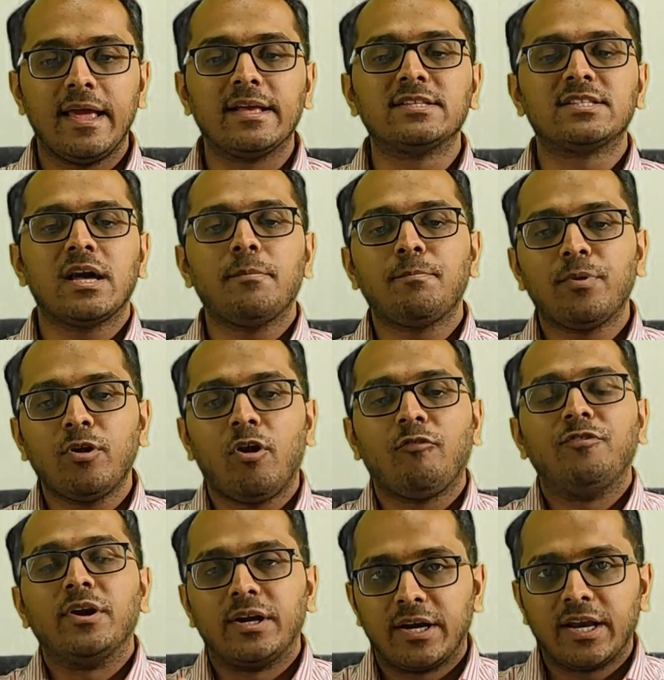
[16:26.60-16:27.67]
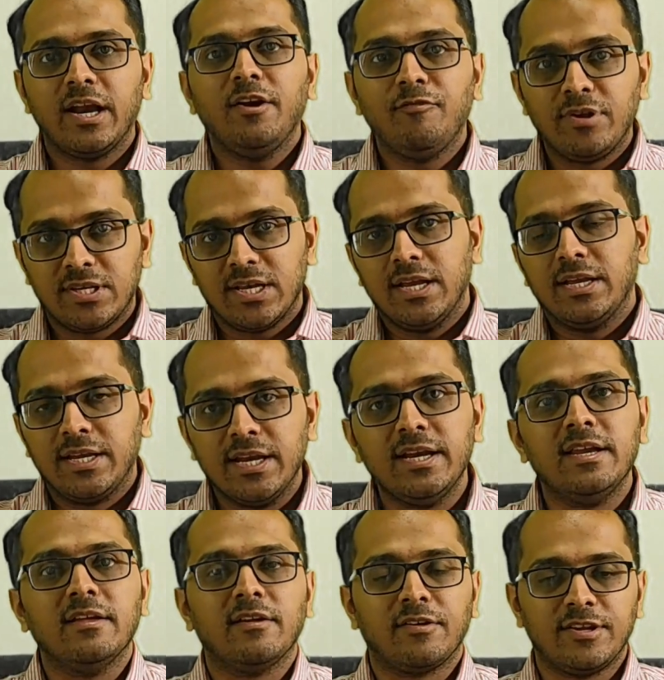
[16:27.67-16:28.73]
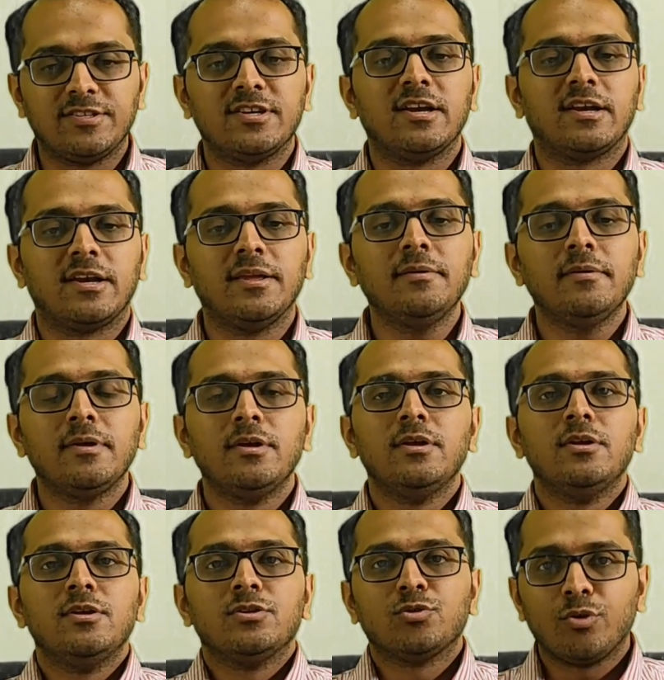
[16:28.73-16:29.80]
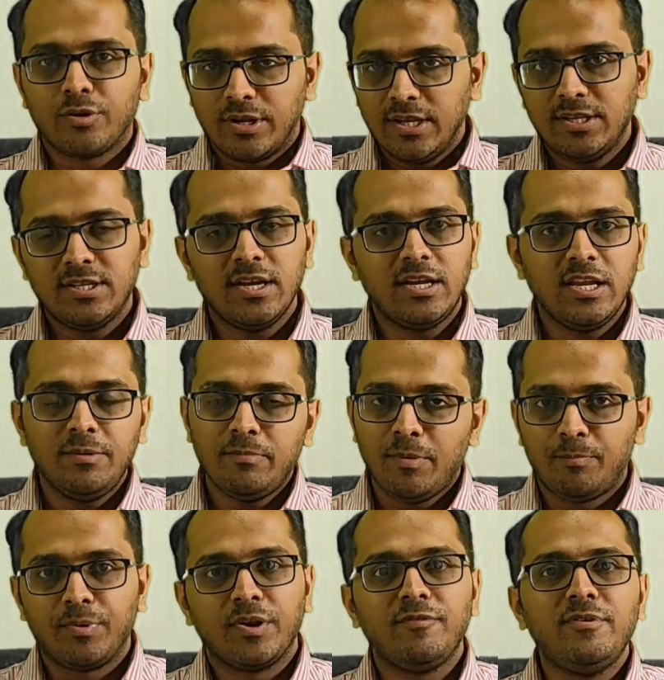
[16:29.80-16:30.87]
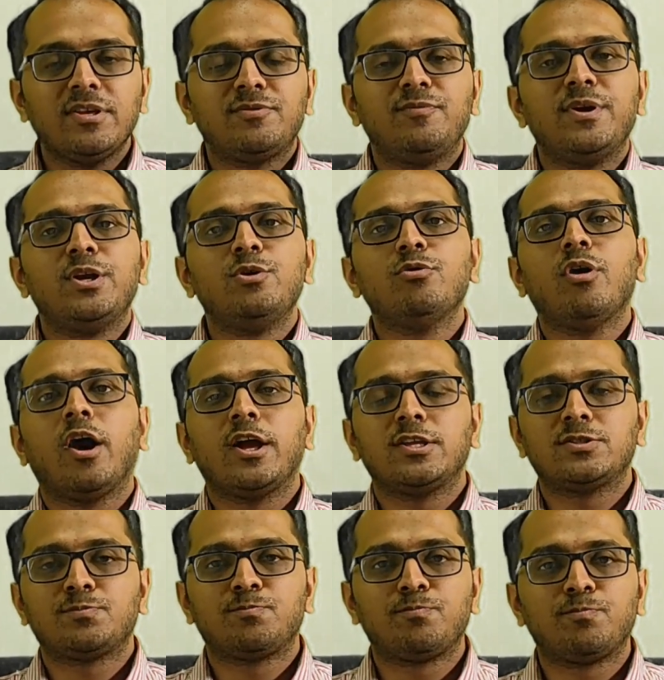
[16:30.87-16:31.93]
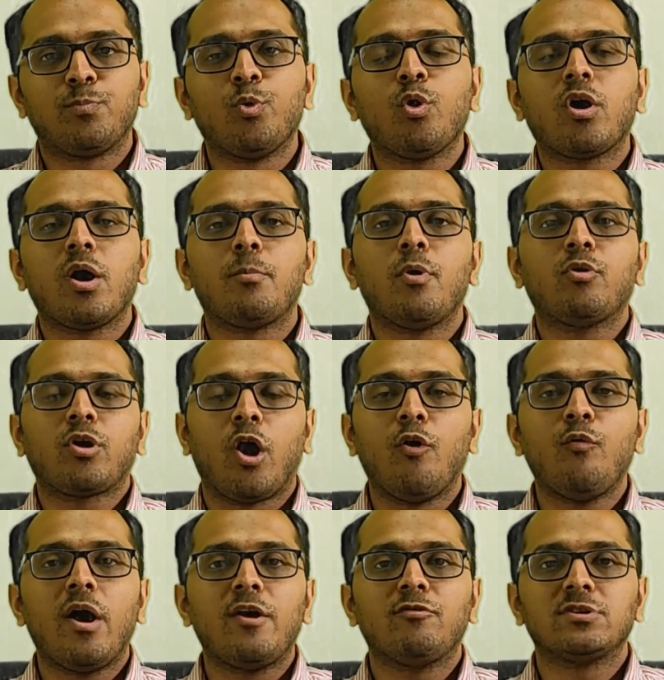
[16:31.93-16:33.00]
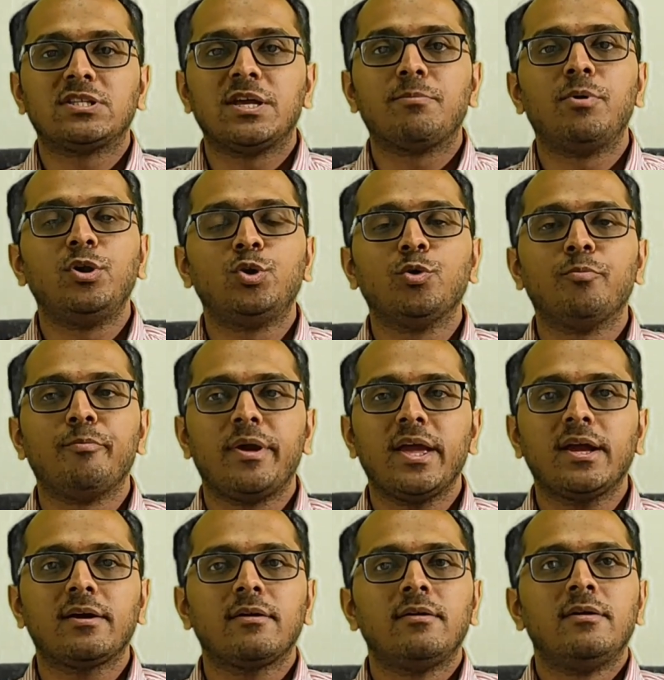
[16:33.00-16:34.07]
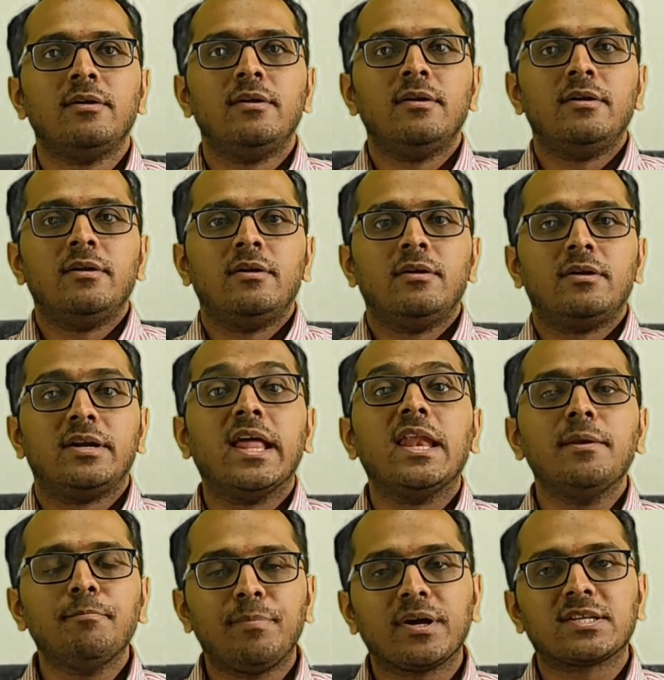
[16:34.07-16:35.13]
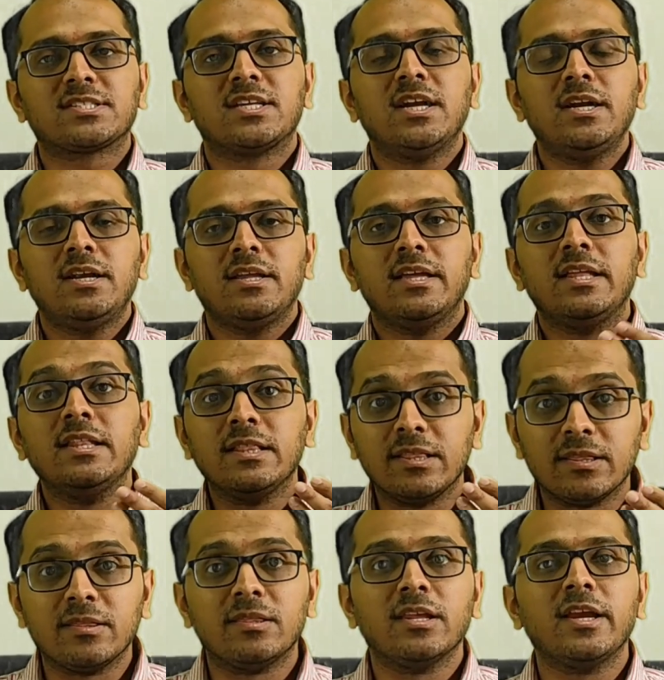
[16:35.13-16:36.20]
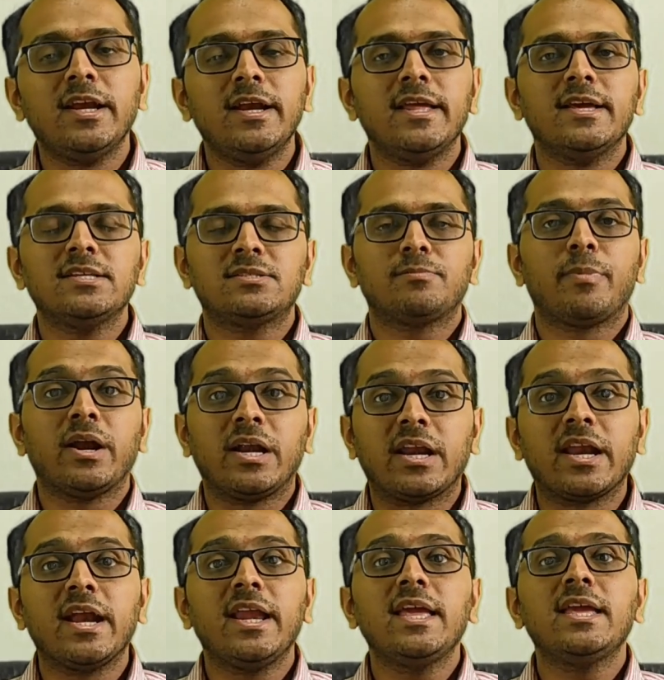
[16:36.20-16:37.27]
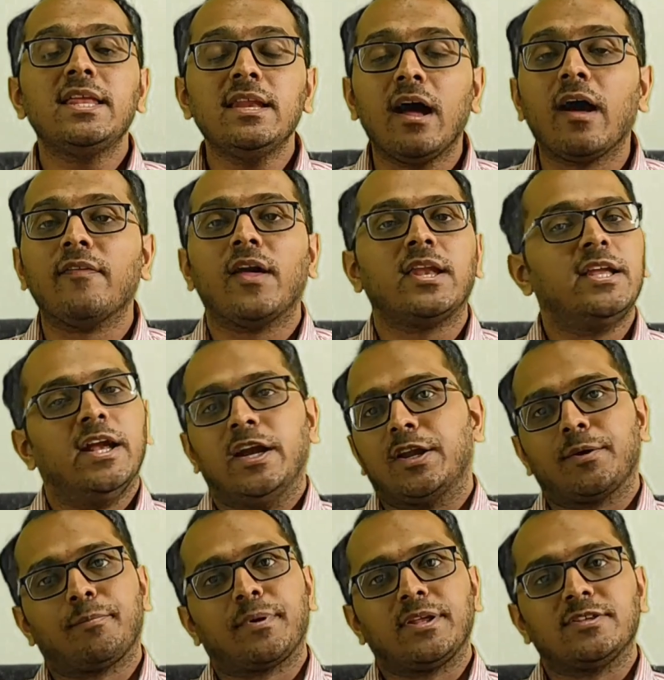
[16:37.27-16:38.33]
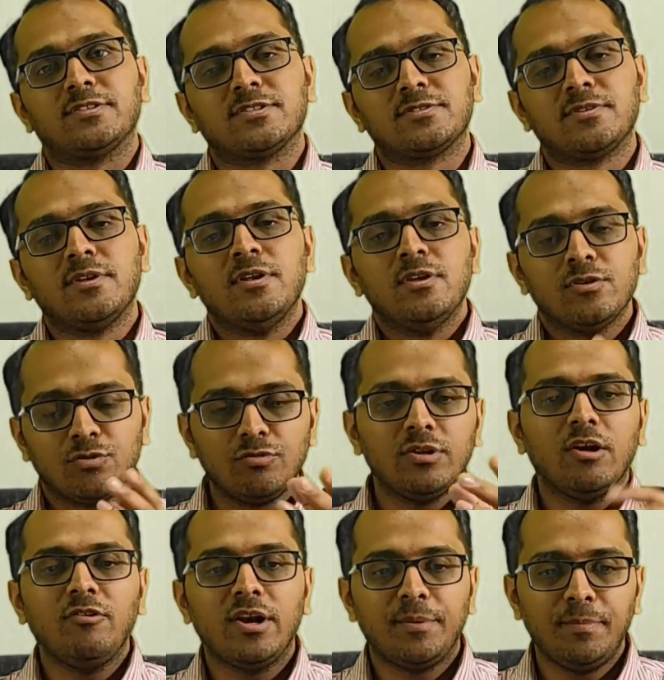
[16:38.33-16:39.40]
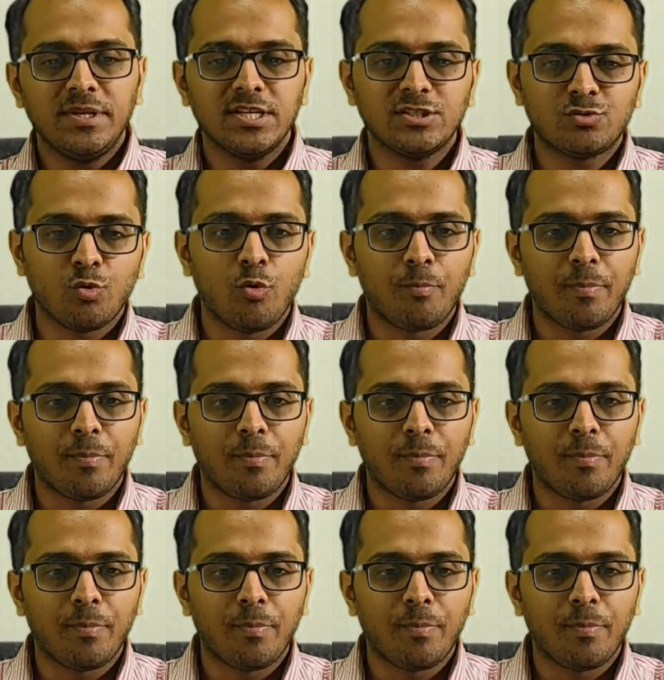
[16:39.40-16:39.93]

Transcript: example of the trade which I did recently. So recently in my previous video, I spoke about how I was able to make 10% in 3 days by trading in Adani Enterprises. So now let me just